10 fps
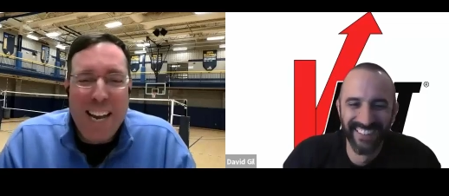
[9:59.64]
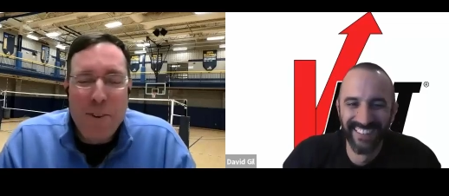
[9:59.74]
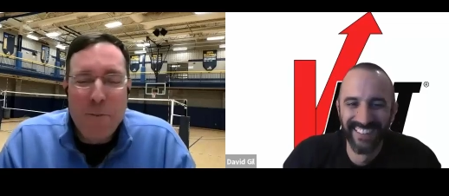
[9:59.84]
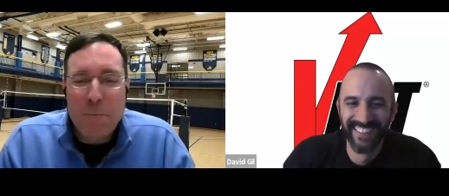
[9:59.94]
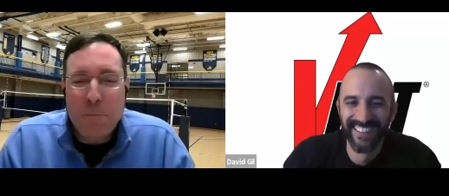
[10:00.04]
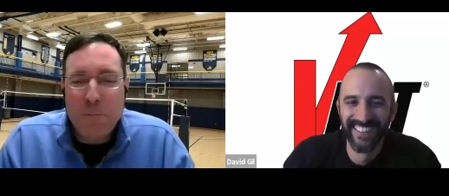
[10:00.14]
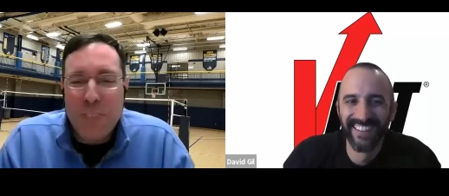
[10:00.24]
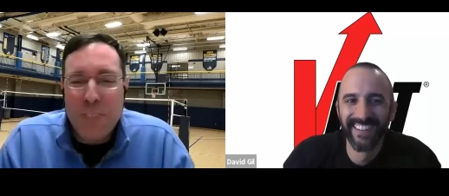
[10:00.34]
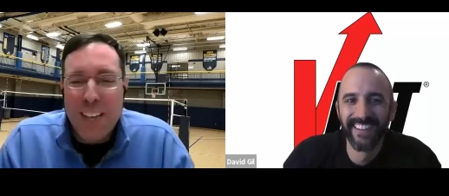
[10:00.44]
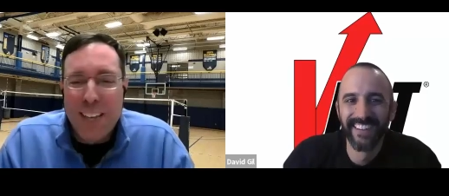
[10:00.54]
Speaker 1: and
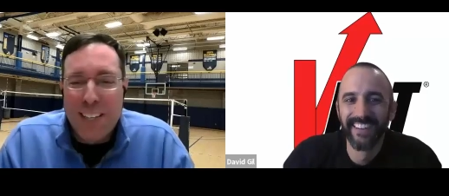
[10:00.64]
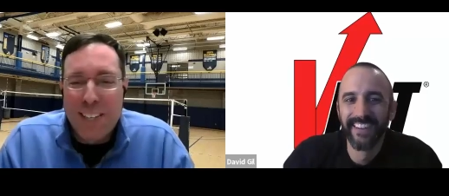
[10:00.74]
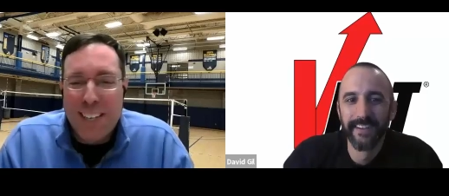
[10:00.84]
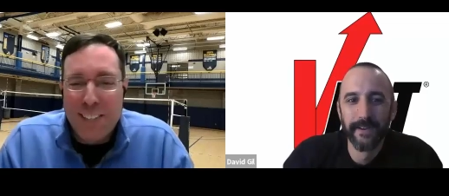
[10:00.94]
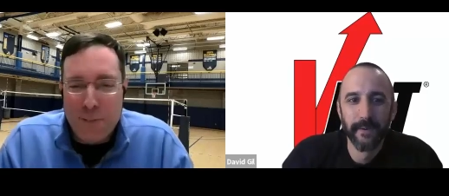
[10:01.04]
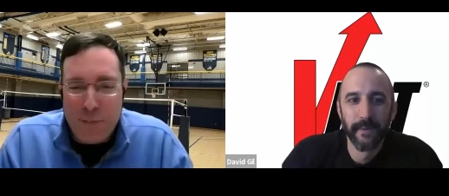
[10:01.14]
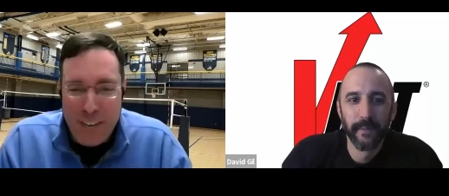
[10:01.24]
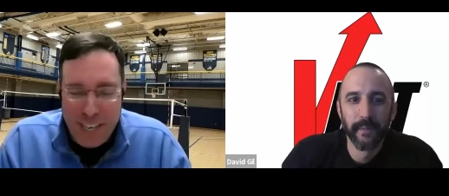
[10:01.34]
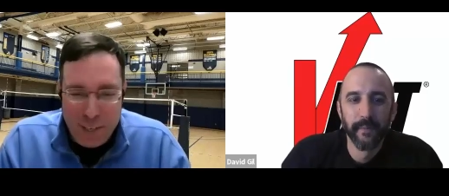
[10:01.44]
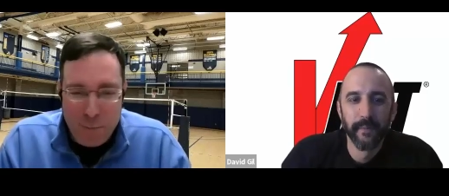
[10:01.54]
it's because it's
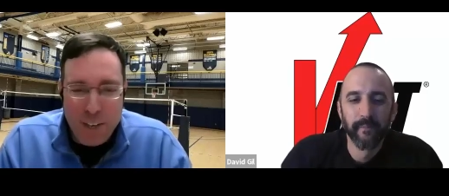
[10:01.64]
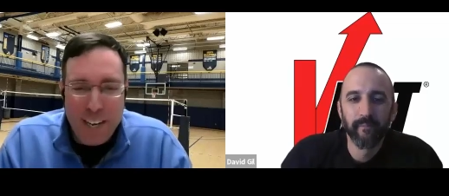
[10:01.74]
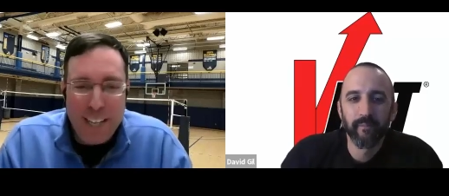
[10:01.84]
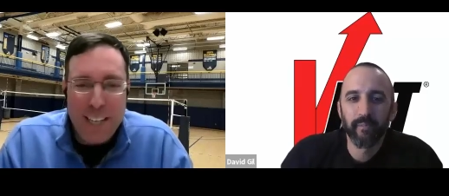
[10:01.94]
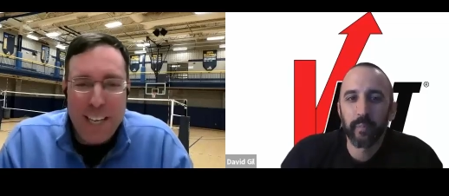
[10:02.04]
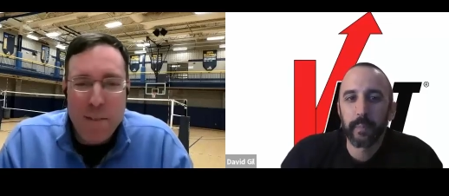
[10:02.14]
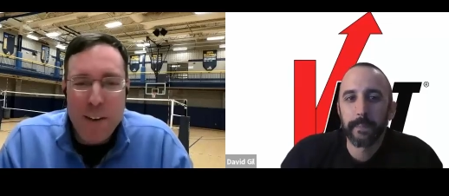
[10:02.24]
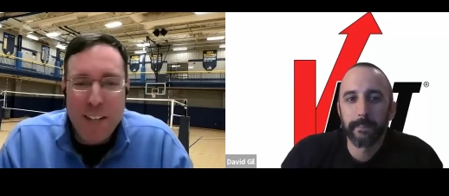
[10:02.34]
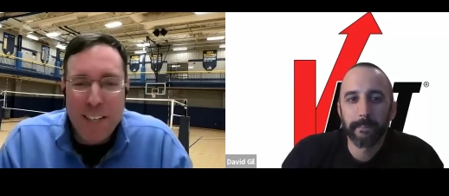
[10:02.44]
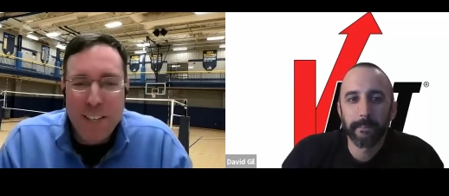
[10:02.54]
funny because I'm looking at the
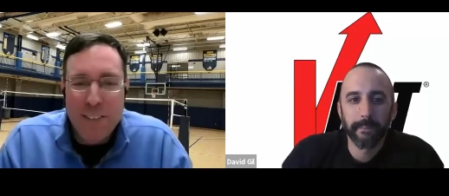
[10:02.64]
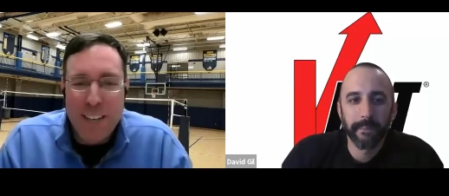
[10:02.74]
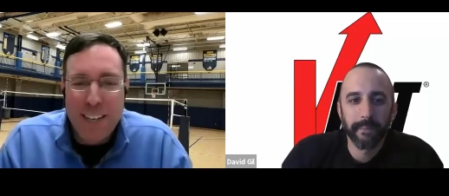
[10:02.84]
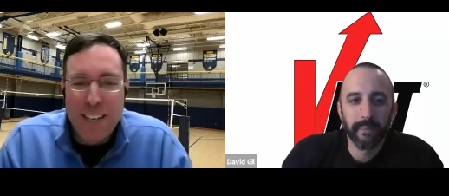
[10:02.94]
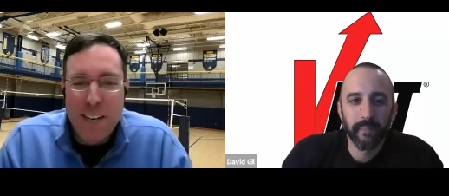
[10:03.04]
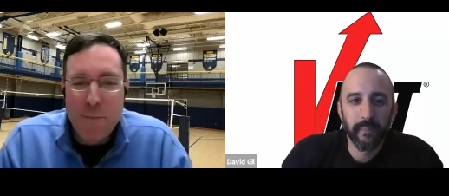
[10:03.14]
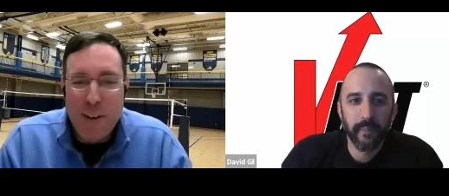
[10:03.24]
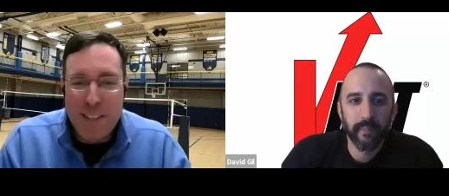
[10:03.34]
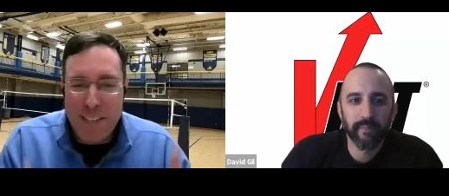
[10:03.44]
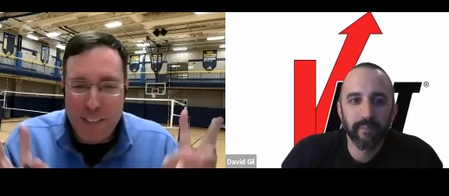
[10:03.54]
email that you sent and
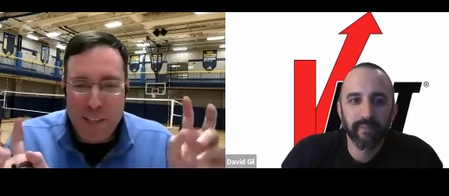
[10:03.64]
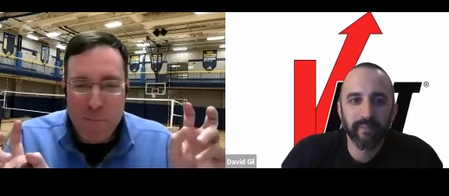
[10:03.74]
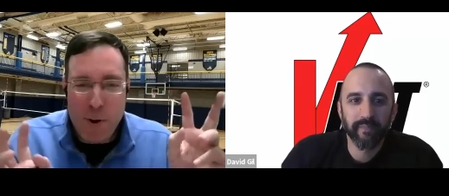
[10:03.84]
about the the